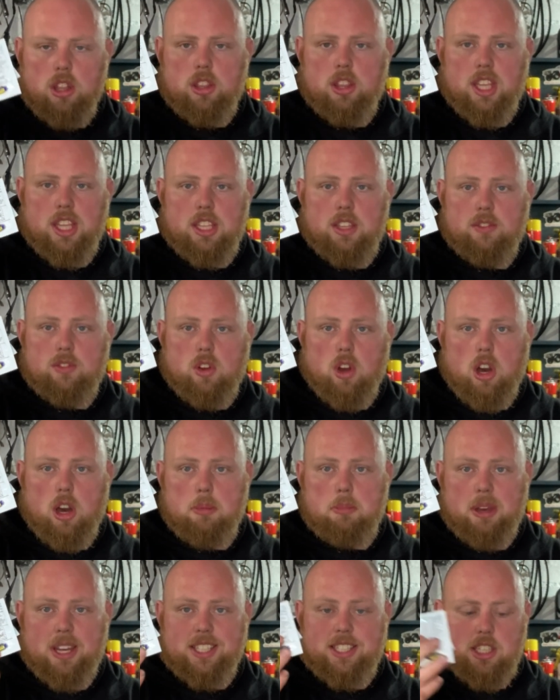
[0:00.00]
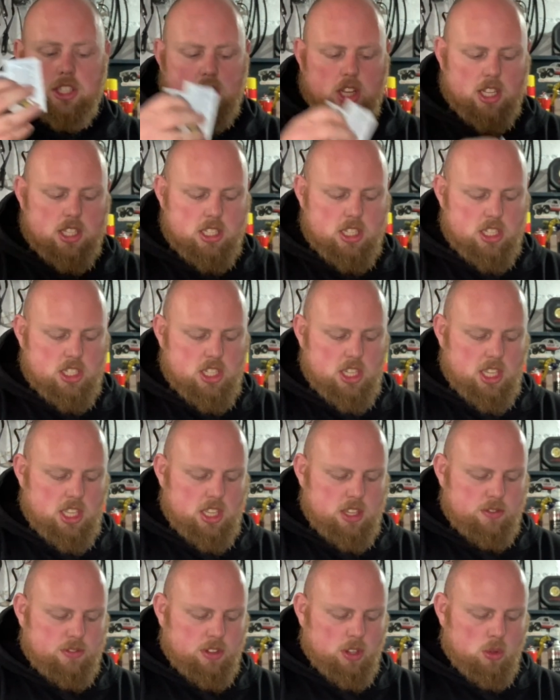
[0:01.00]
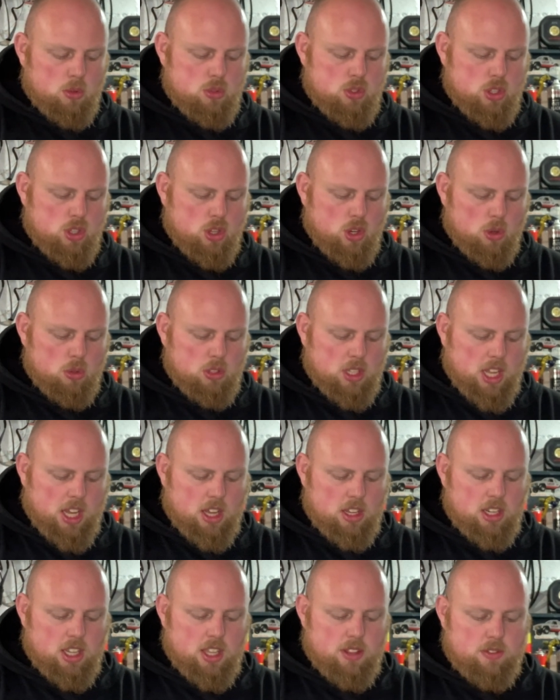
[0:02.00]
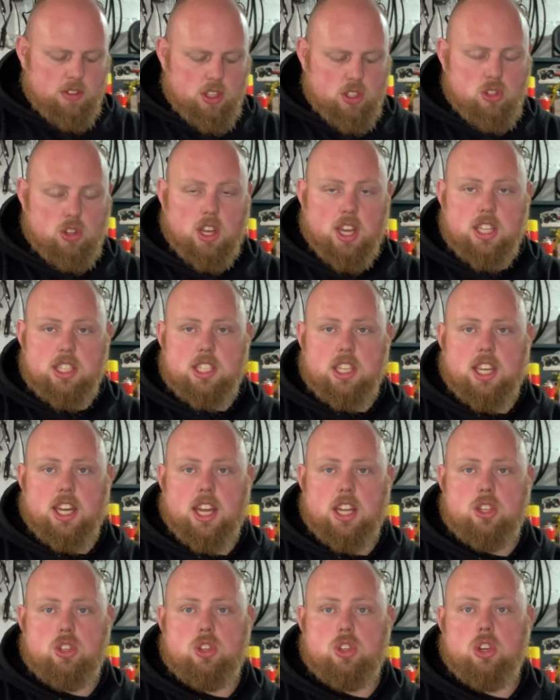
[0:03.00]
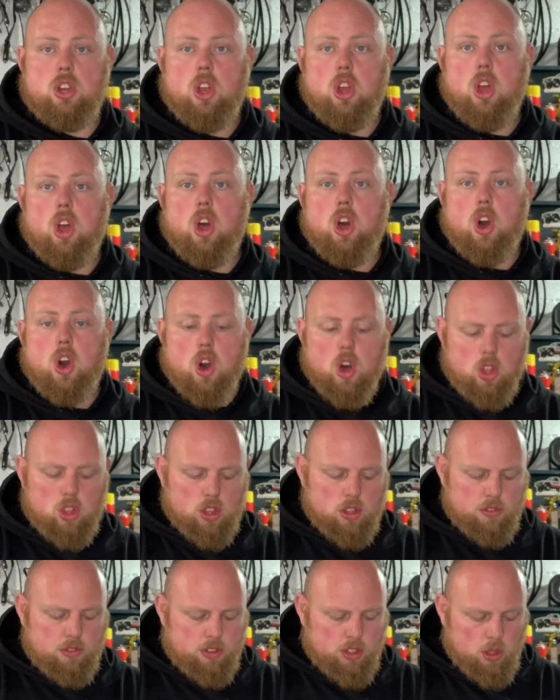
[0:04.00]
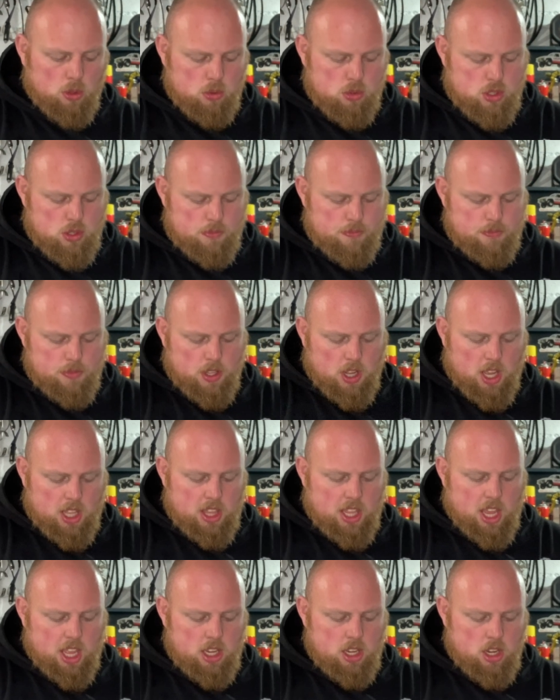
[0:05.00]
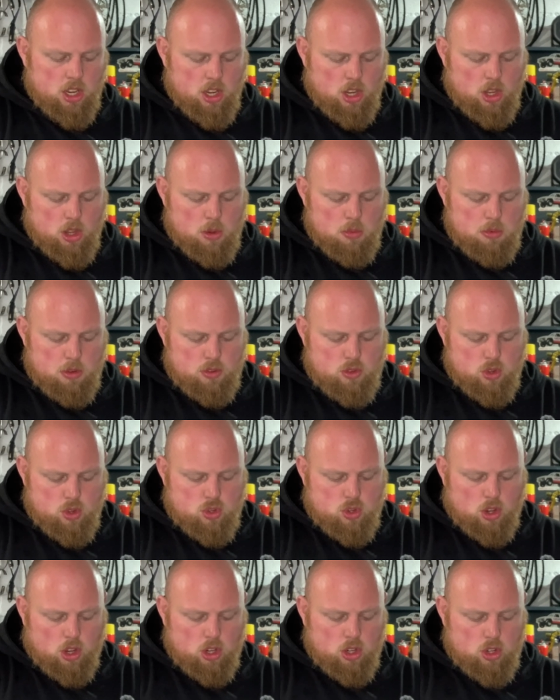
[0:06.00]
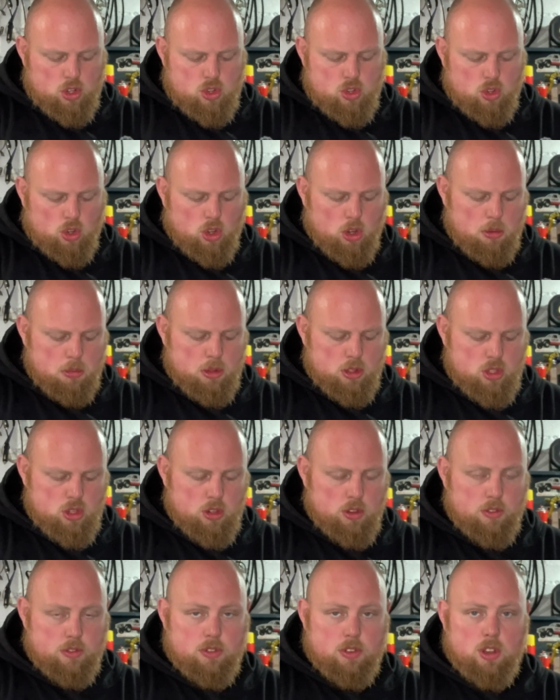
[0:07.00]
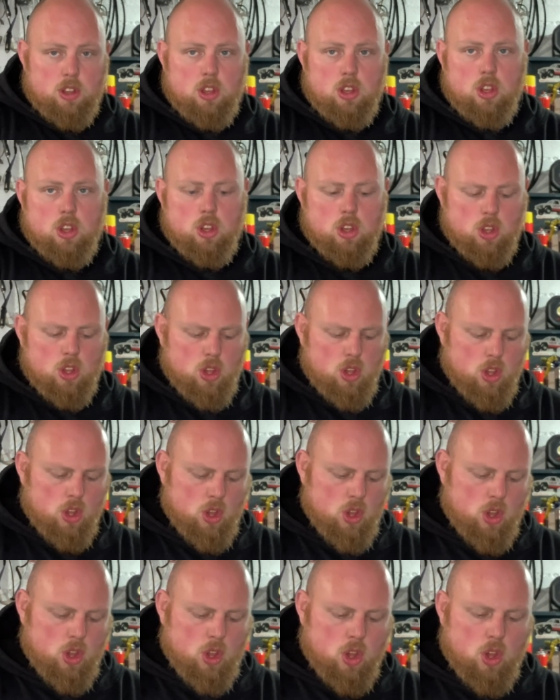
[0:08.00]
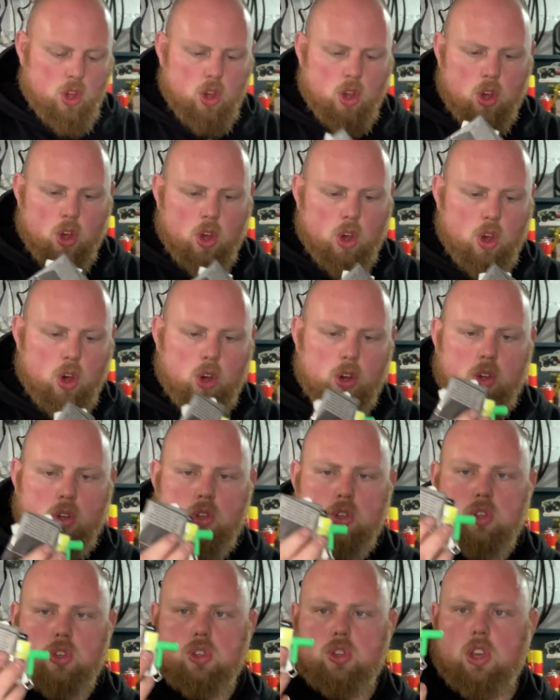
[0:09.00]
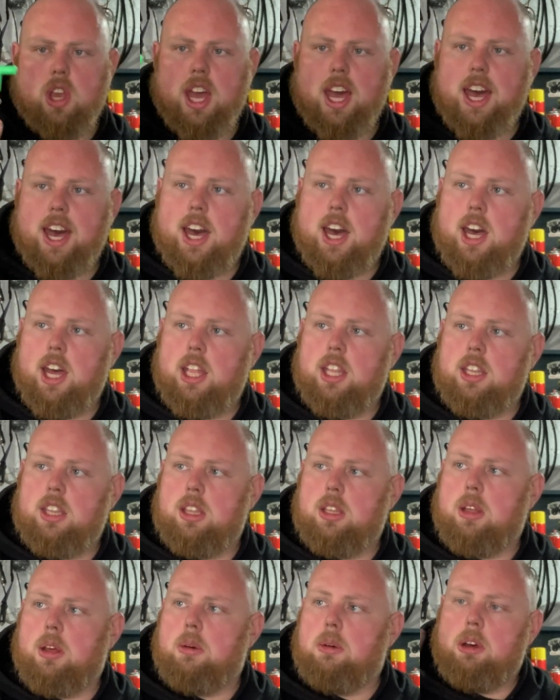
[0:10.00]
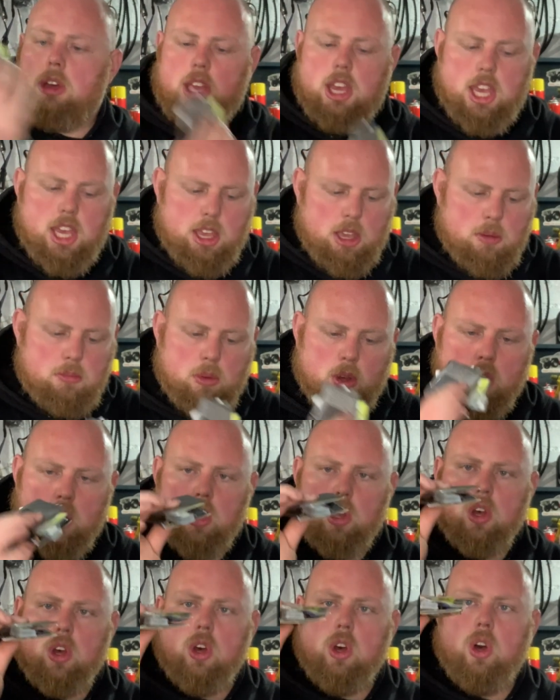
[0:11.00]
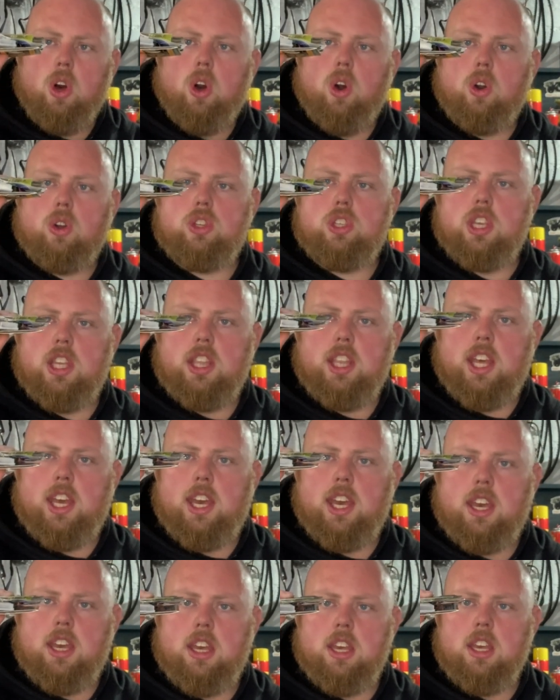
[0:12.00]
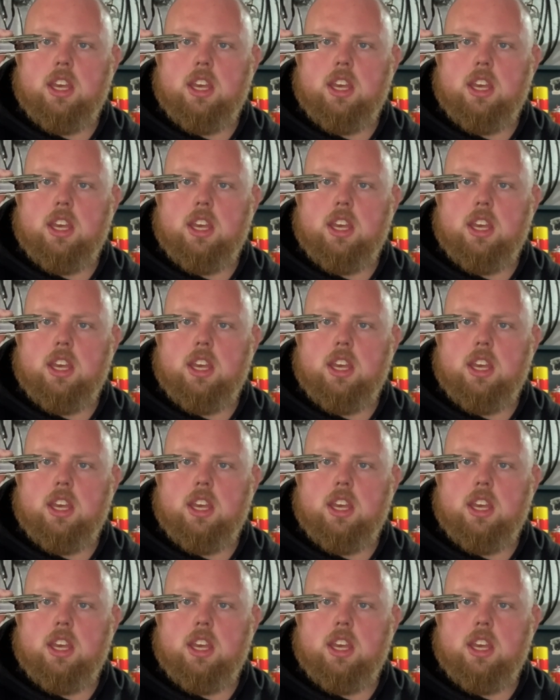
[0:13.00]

then you've got a better chance of seeing your float go down if you're trying to catch on the float. And then we've just got an assortment of hooks and hooks in there